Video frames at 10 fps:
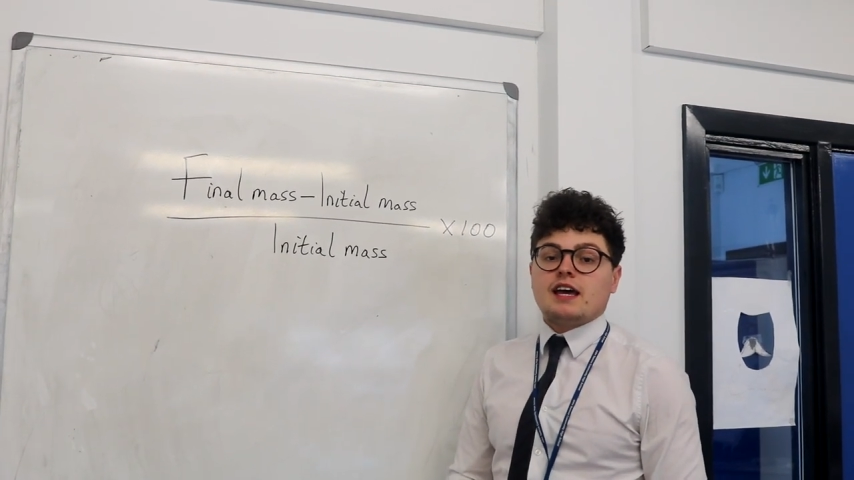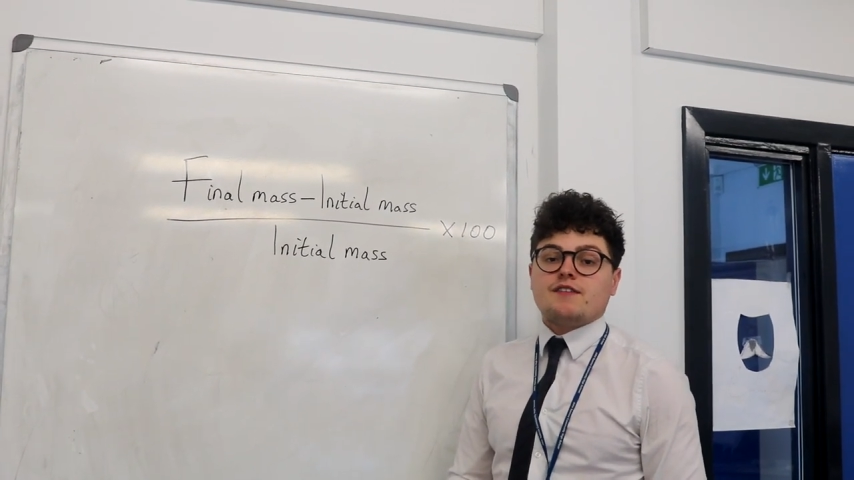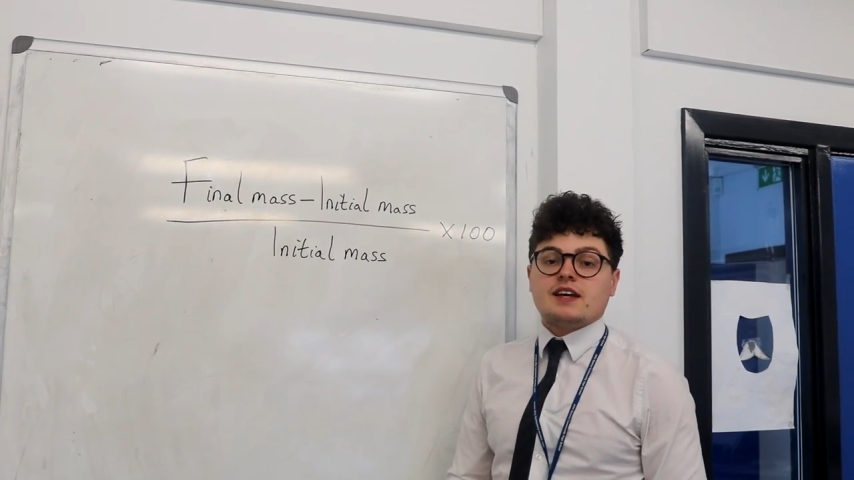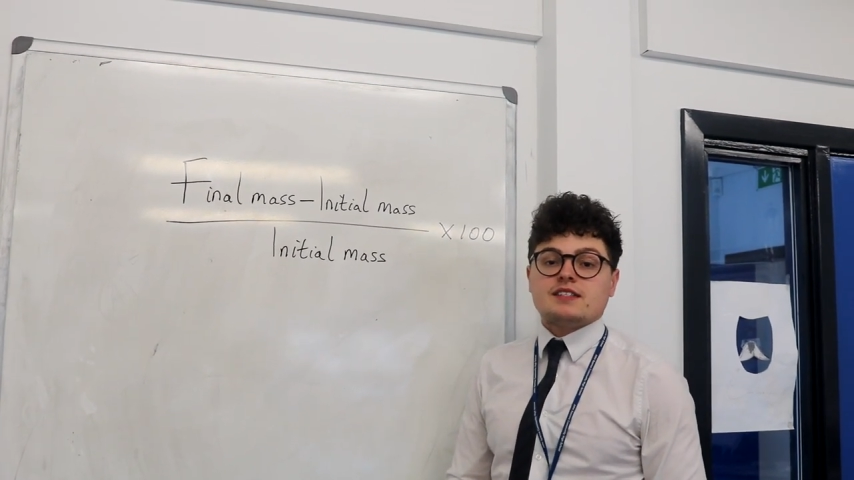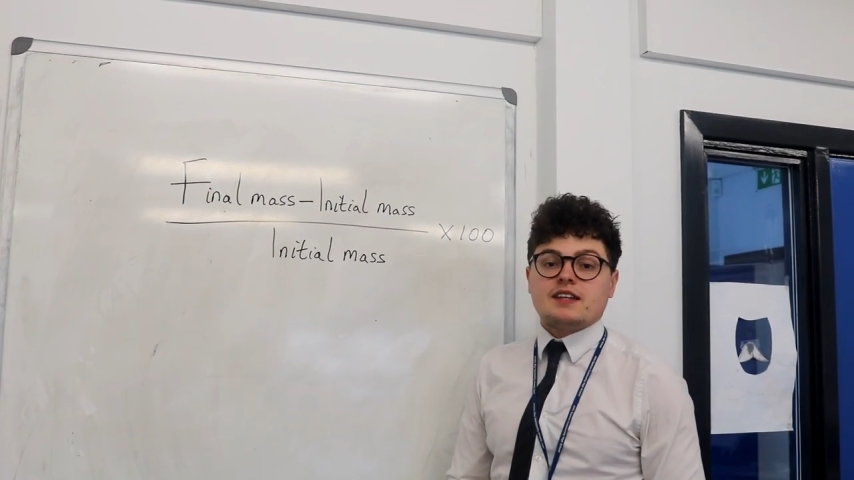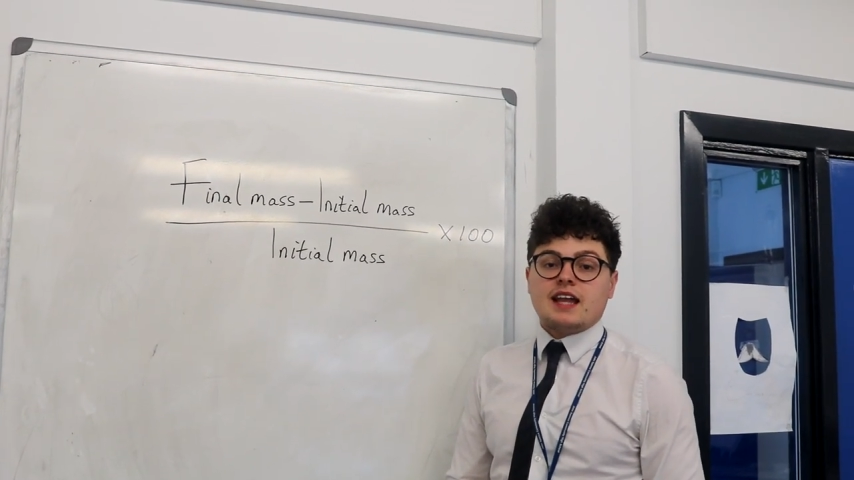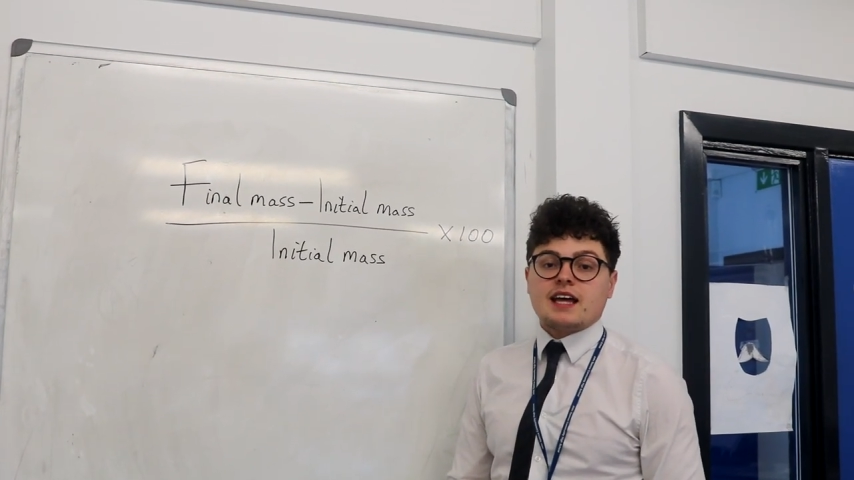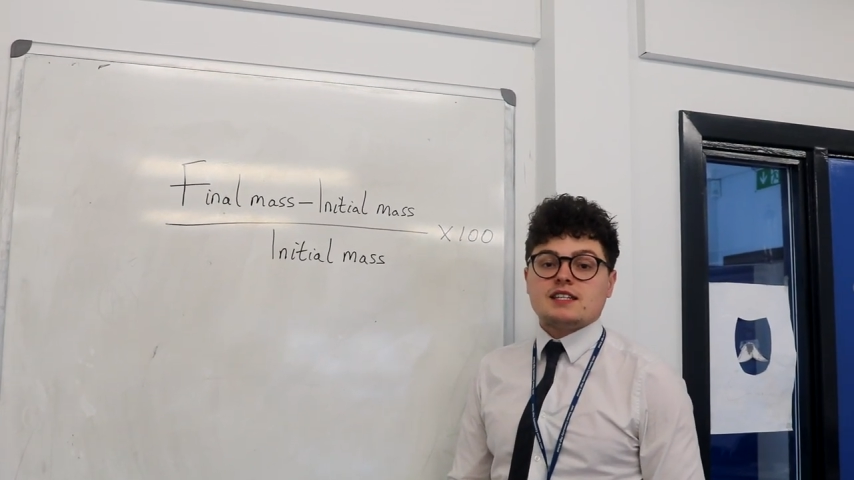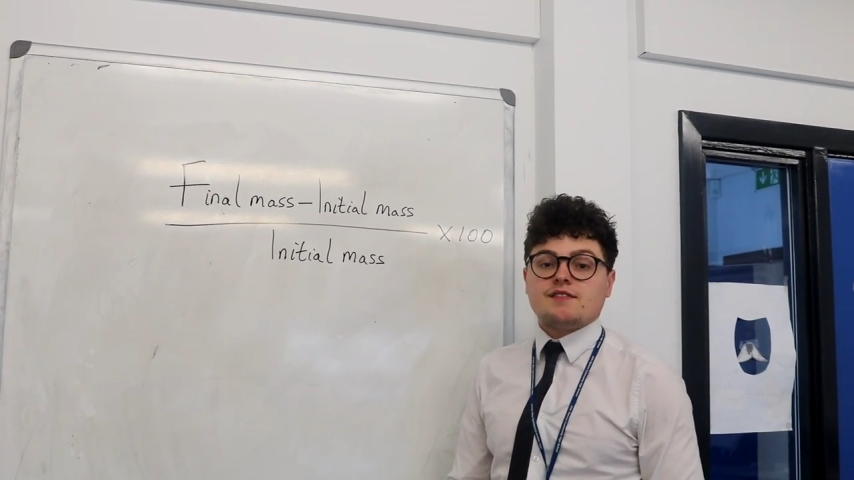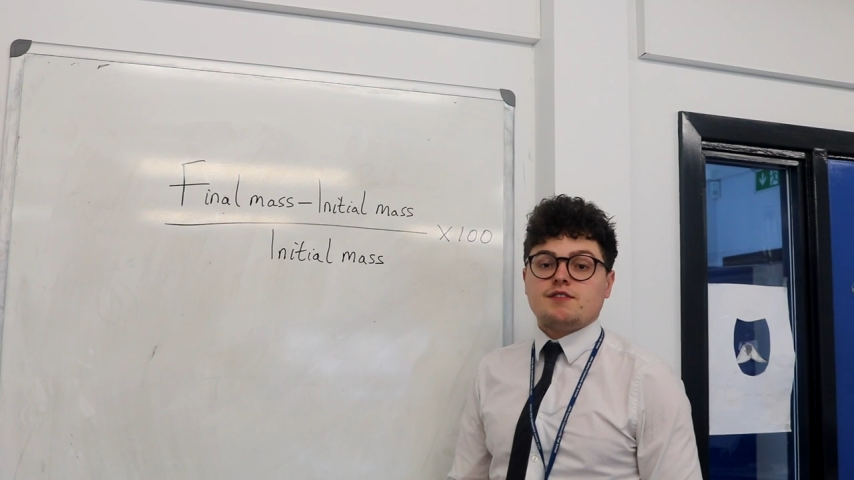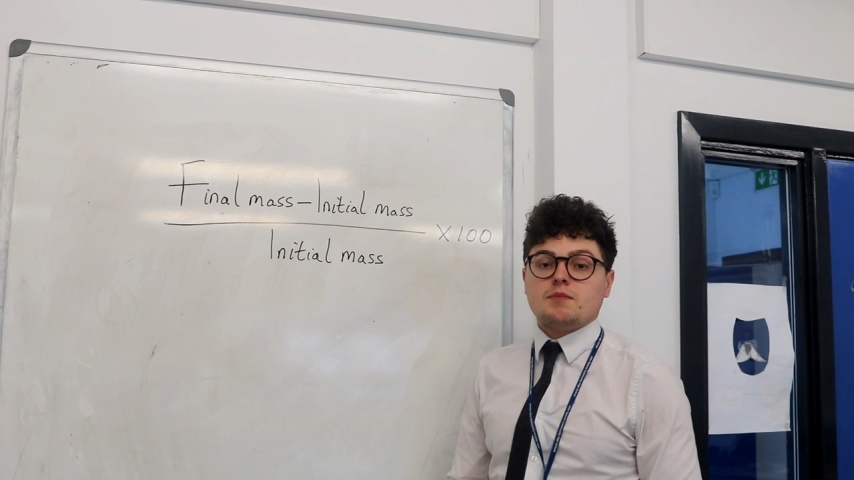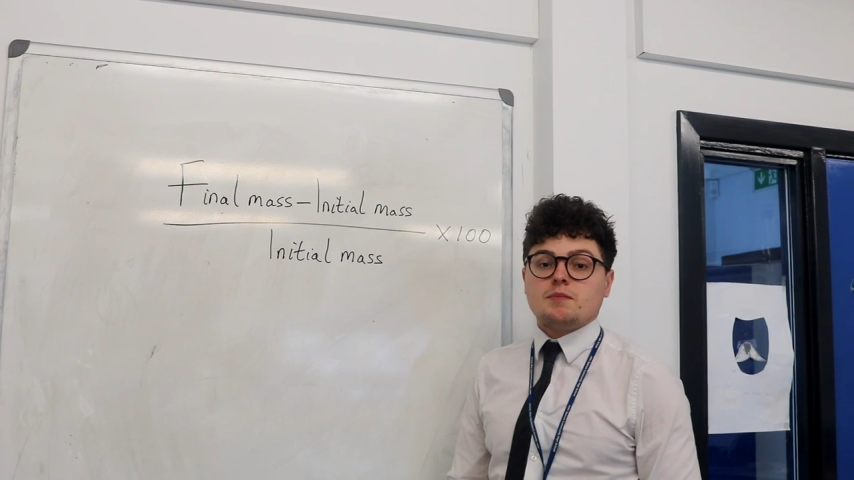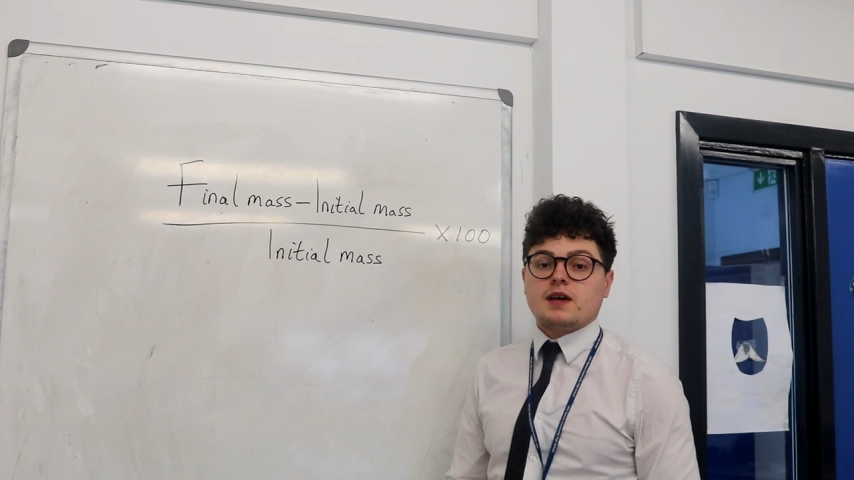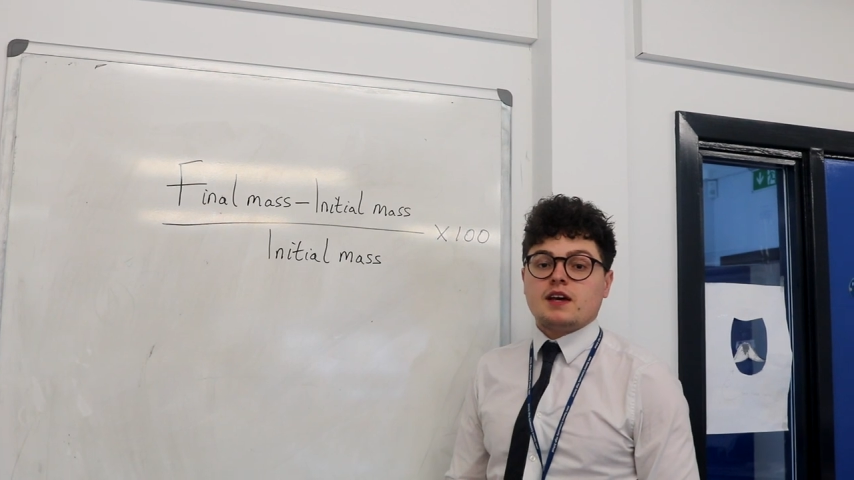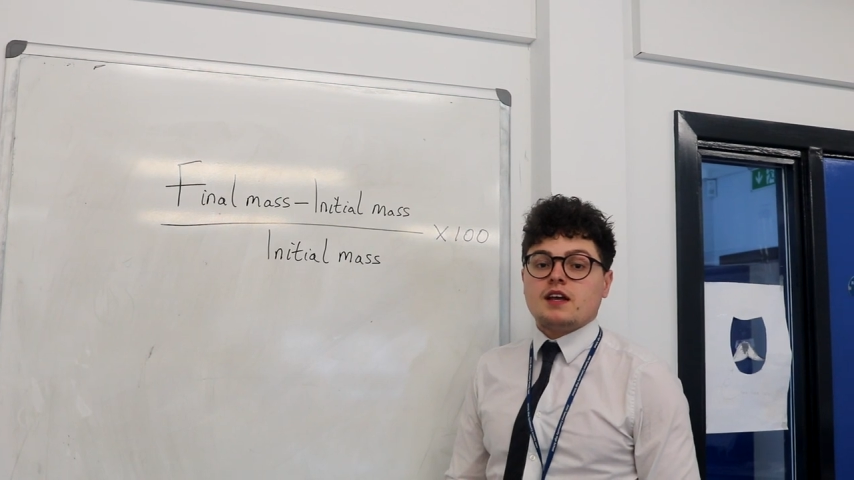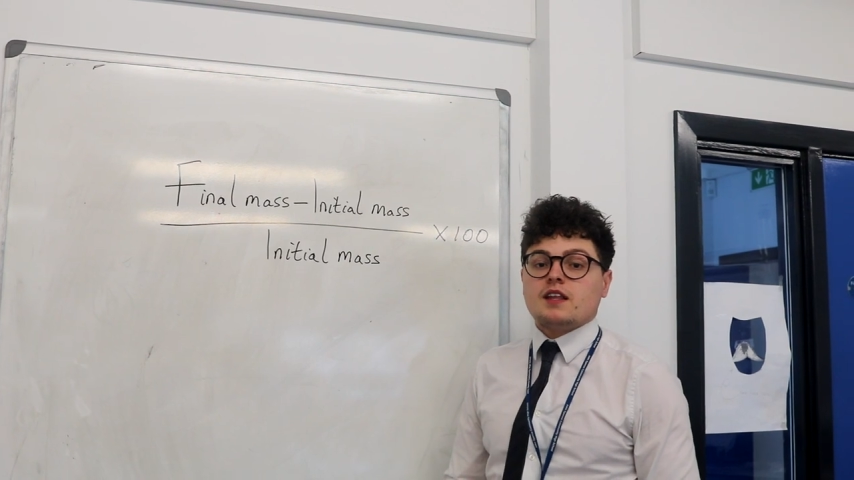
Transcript: If it is a negative number,